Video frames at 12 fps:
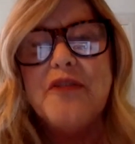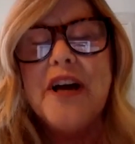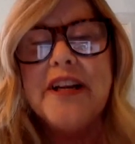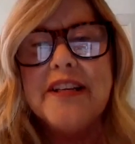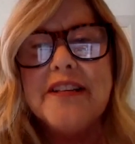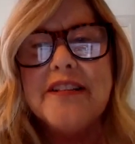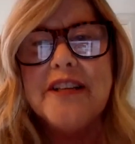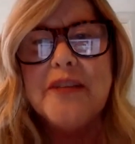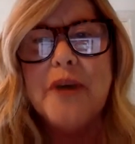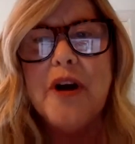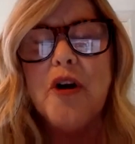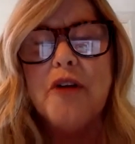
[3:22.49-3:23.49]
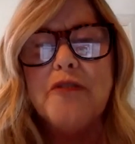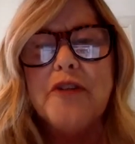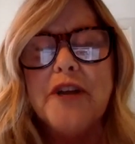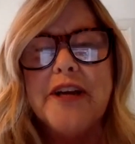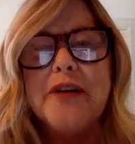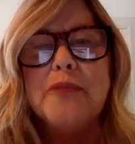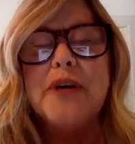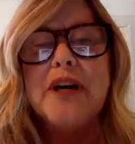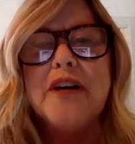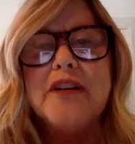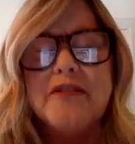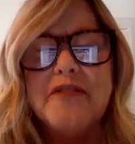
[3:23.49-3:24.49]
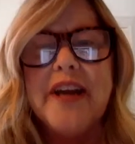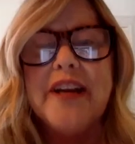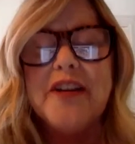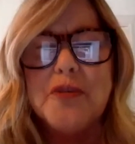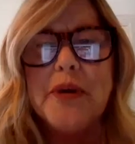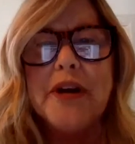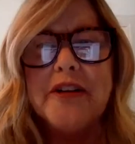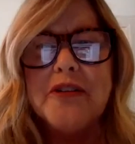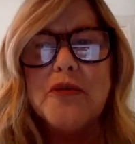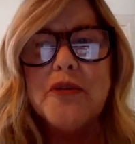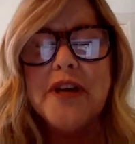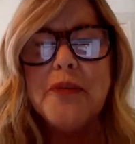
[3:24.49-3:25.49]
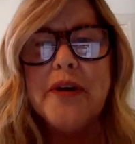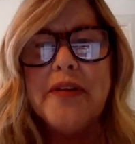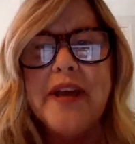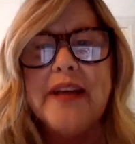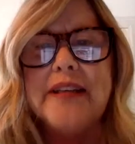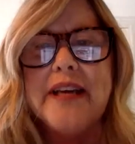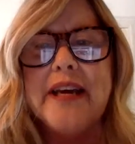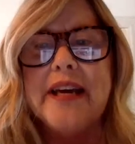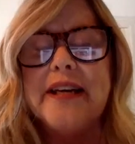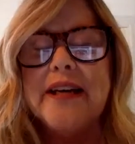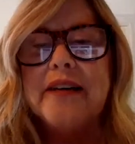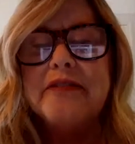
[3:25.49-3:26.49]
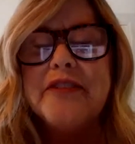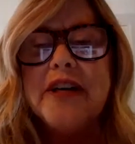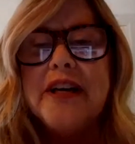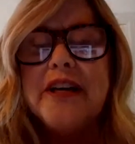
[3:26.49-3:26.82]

fondness in my heart for him because of that experience with him on that day of